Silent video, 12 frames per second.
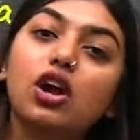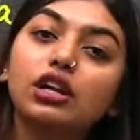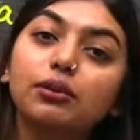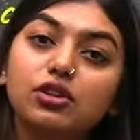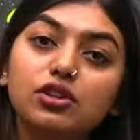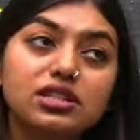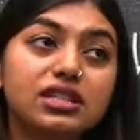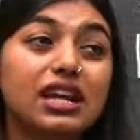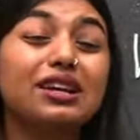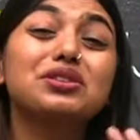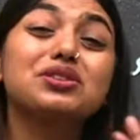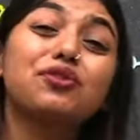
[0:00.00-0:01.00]
not able to
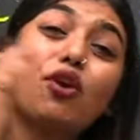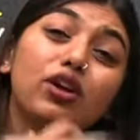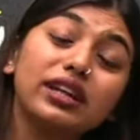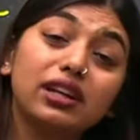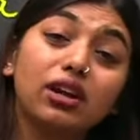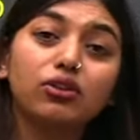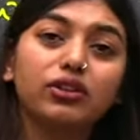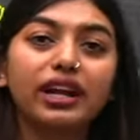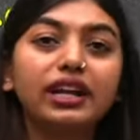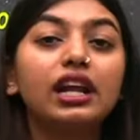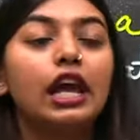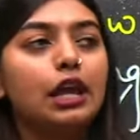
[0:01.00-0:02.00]
stay. It was falling down,
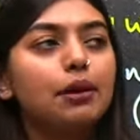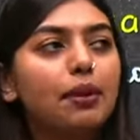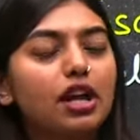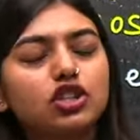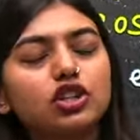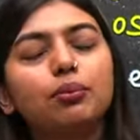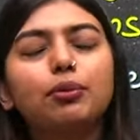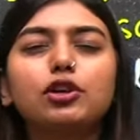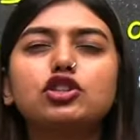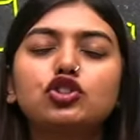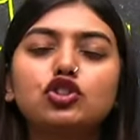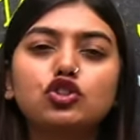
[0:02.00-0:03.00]
right? Imagine a
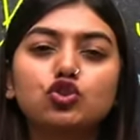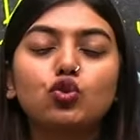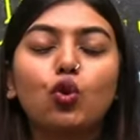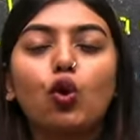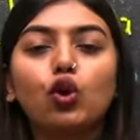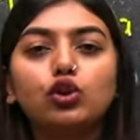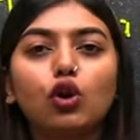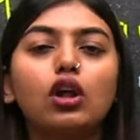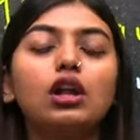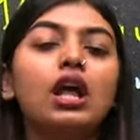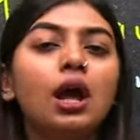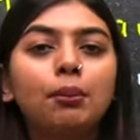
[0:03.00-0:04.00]
person just so
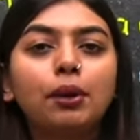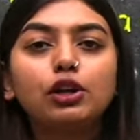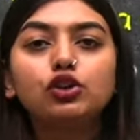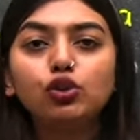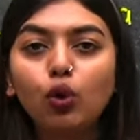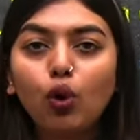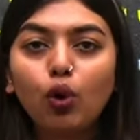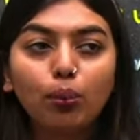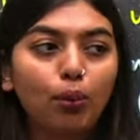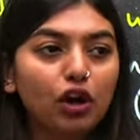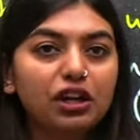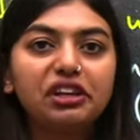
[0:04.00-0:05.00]
tall, but no
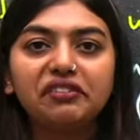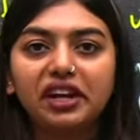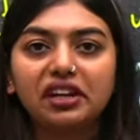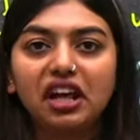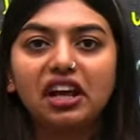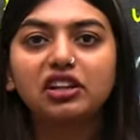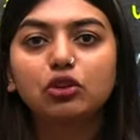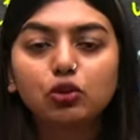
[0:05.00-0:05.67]
body weight, like